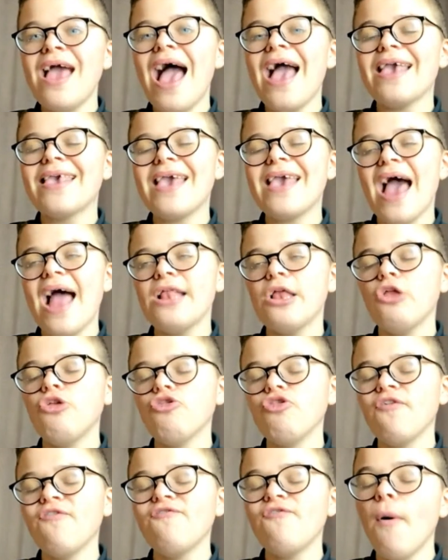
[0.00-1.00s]
Again,
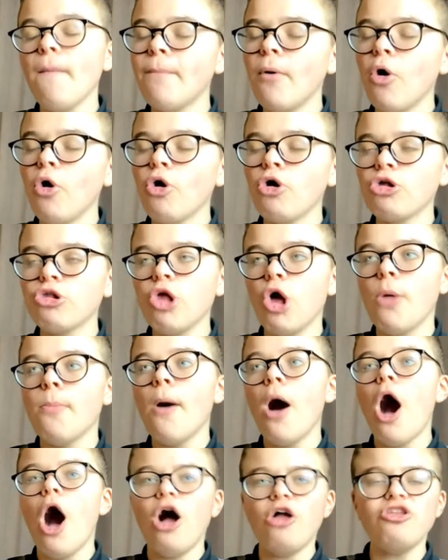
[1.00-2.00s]
another football
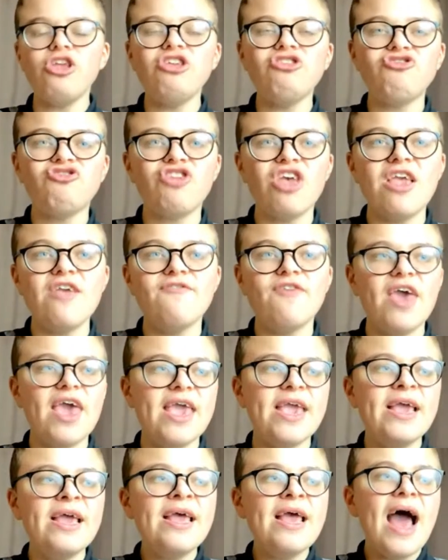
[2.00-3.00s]
club on his
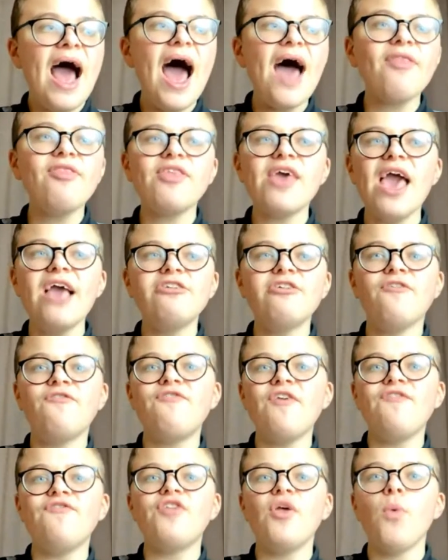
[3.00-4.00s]
CV at the age of
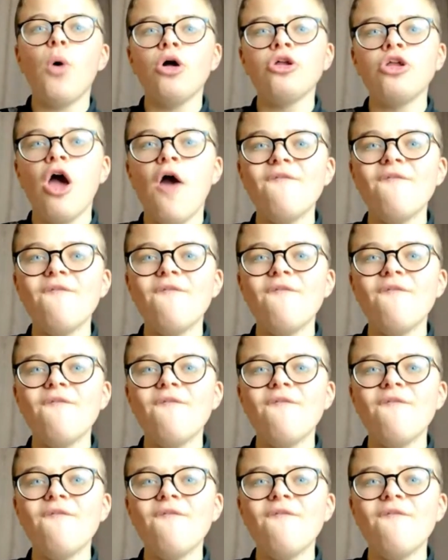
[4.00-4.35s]
51.